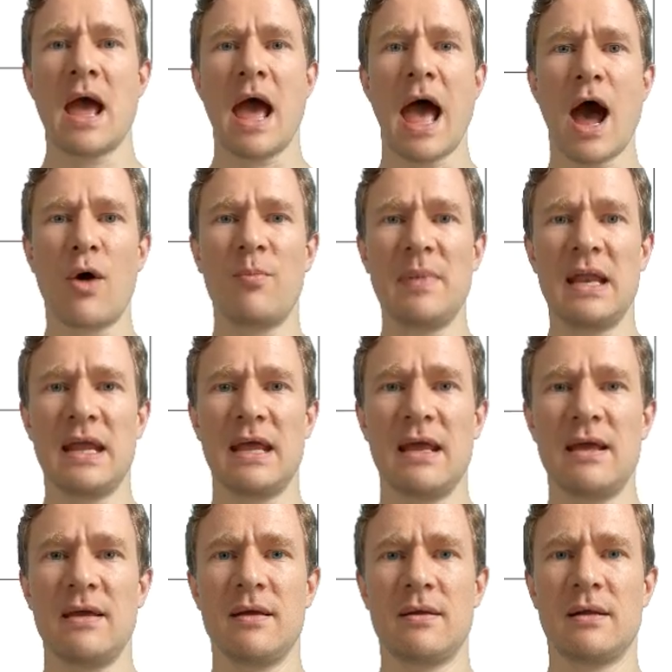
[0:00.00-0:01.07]
how
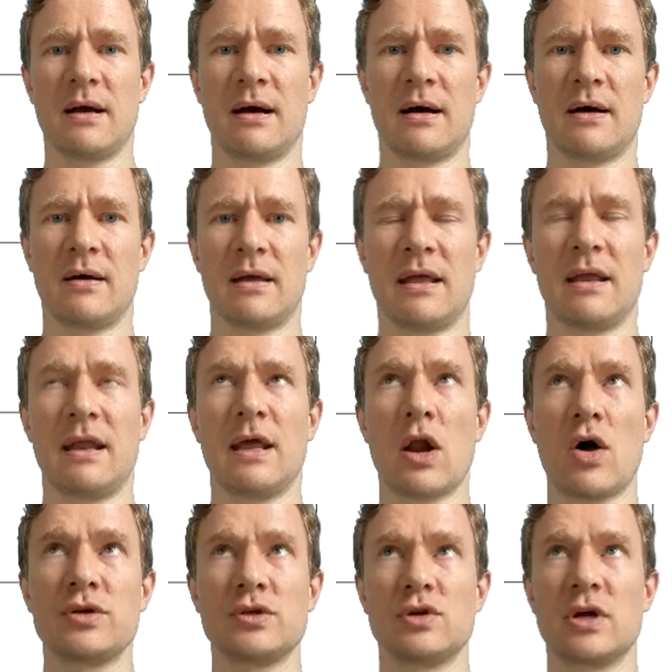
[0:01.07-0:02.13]
many, uh, it, it
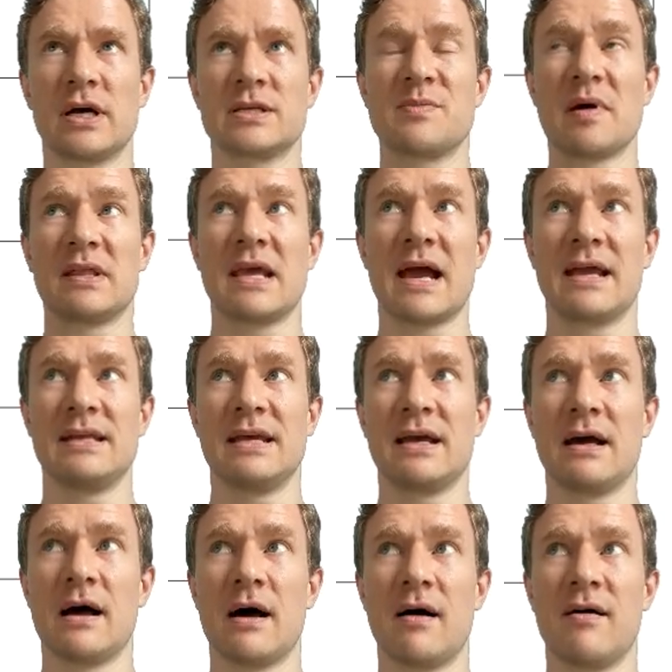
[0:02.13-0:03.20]
also talks about the
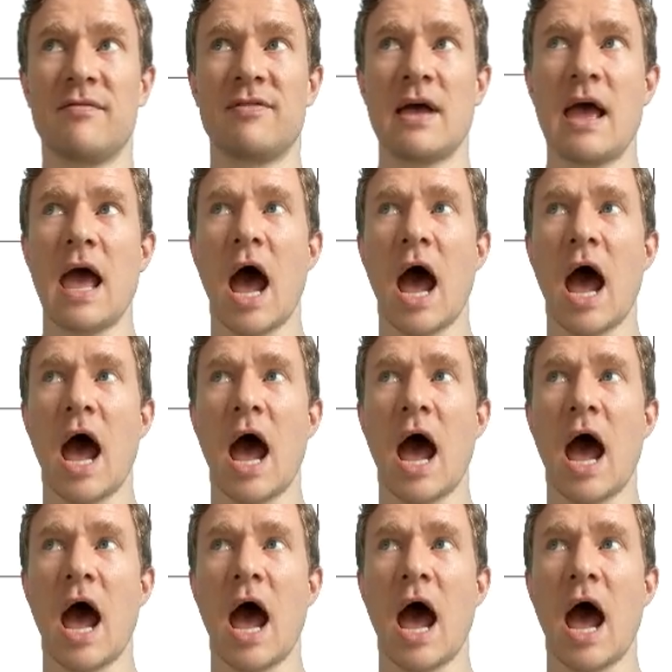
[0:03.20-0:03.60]
idea of